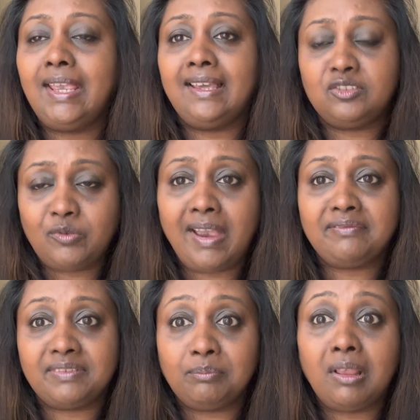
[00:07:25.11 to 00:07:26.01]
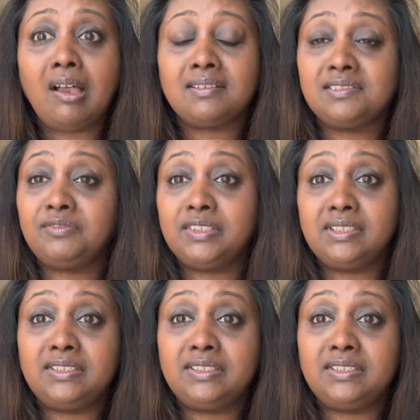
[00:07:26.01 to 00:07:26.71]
draft the blocks for the